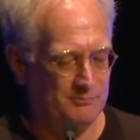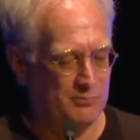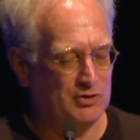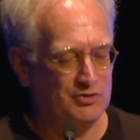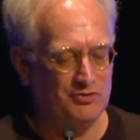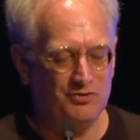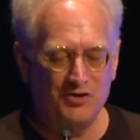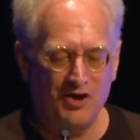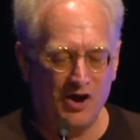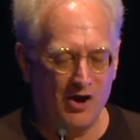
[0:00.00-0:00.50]

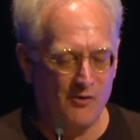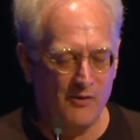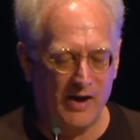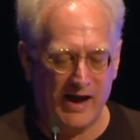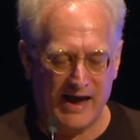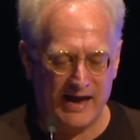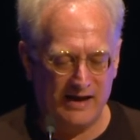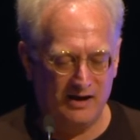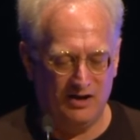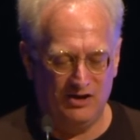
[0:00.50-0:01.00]
But no
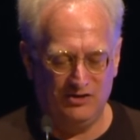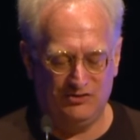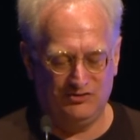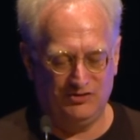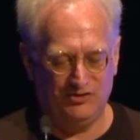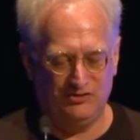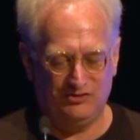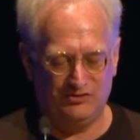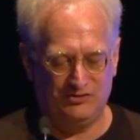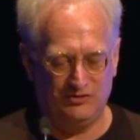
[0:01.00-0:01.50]
AI
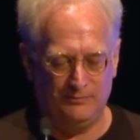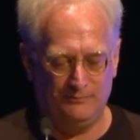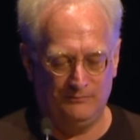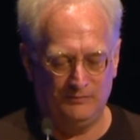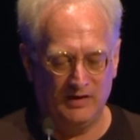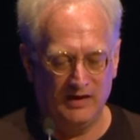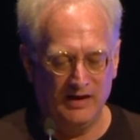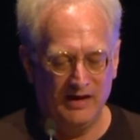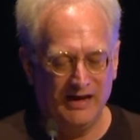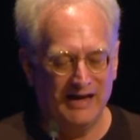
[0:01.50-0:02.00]
system
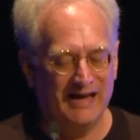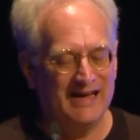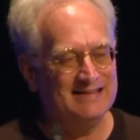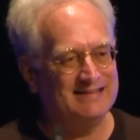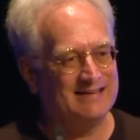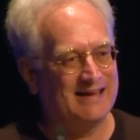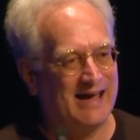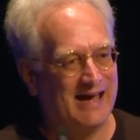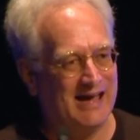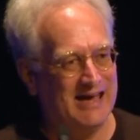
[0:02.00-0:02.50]

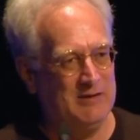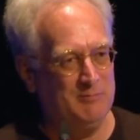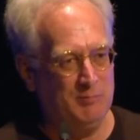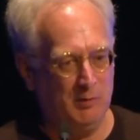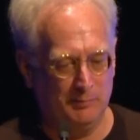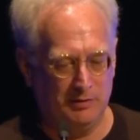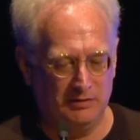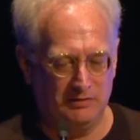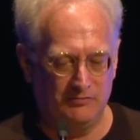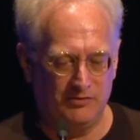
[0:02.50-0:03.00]
is
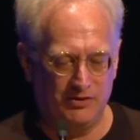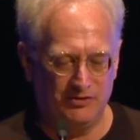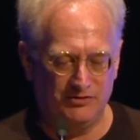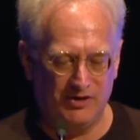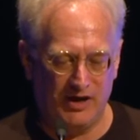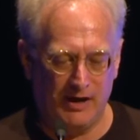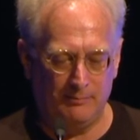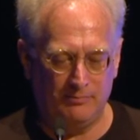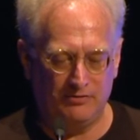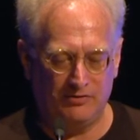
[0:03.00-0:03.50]
capable of the
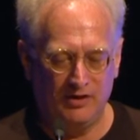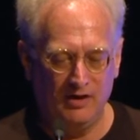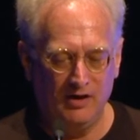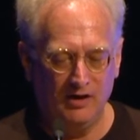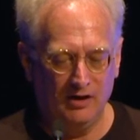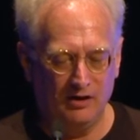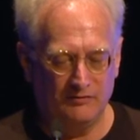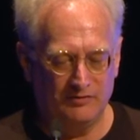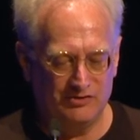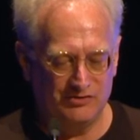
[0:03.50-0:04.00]
depth
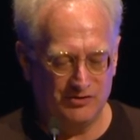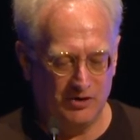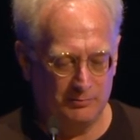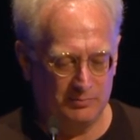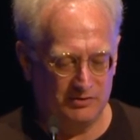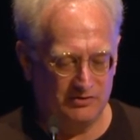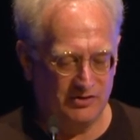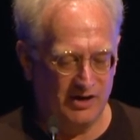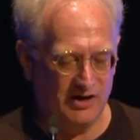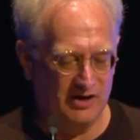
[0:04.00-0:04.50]
of
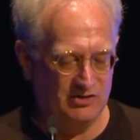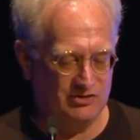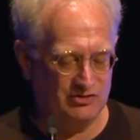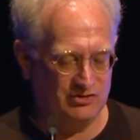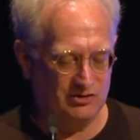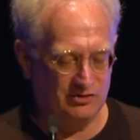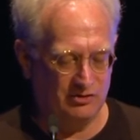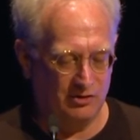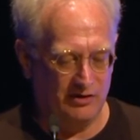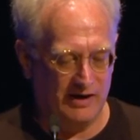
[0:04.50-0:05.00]

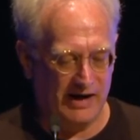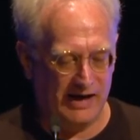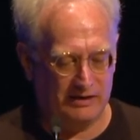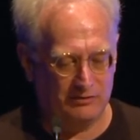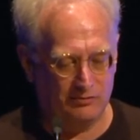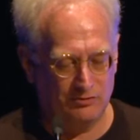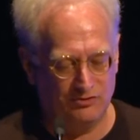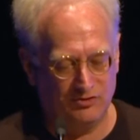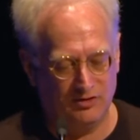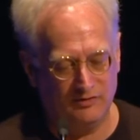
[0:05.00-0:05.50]
interpretation or
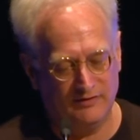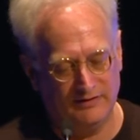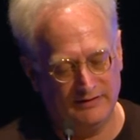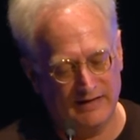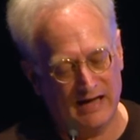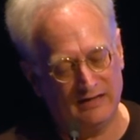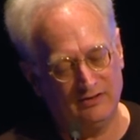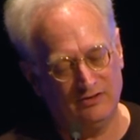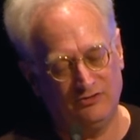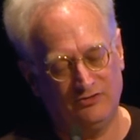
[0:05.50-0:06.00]
accuracy of
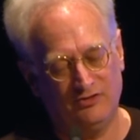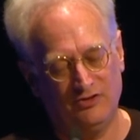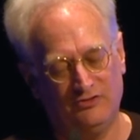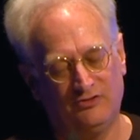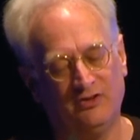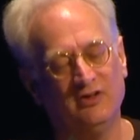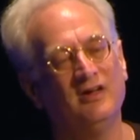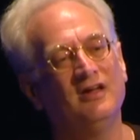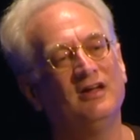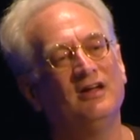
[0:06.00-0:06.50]

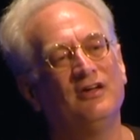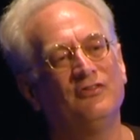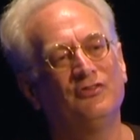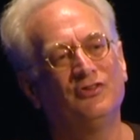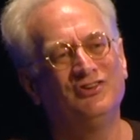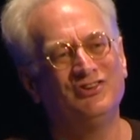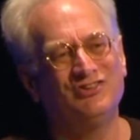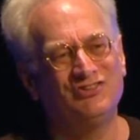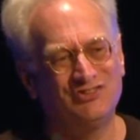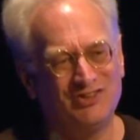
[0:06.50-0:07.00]
analysis
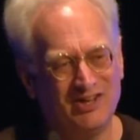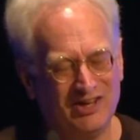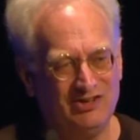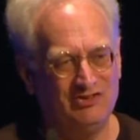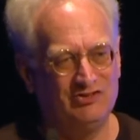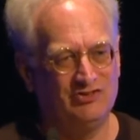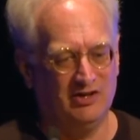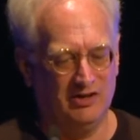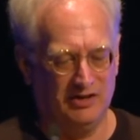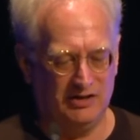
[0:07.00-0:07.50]
that a
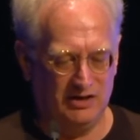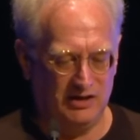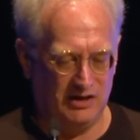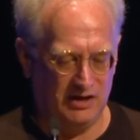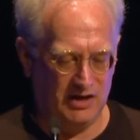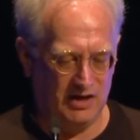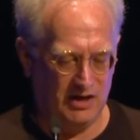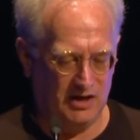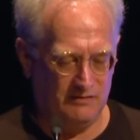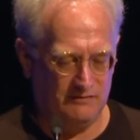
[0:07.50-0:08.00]
teacher can
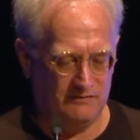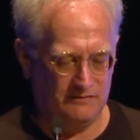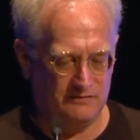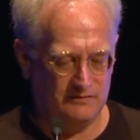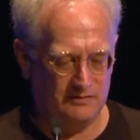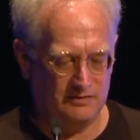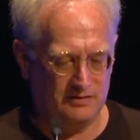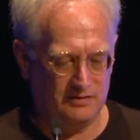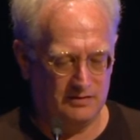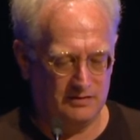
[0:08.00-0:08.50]
give.